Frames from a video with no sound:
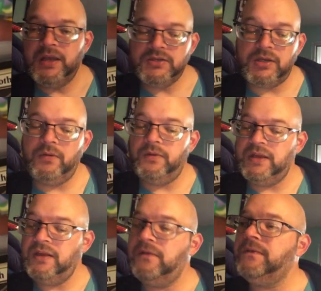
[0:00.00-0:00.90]
So
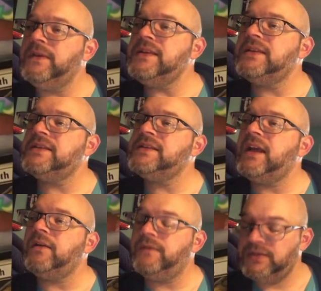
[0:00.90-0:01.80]
if these get
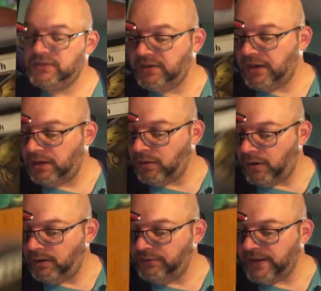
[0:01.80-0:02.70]
sacrificed, so they are
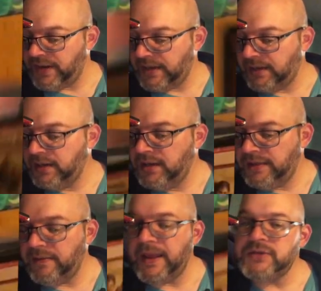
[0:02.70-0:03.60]
all dying,
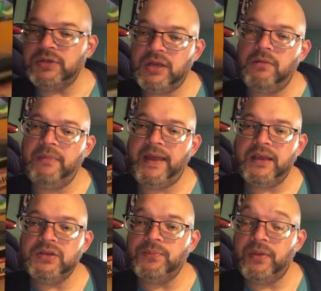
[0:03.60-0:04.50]
they would actually come
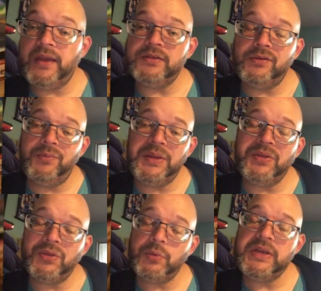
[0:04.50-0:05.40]
back into play. So there would be
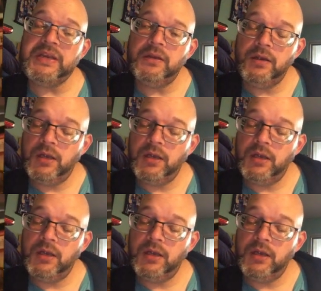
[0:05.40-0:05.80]
3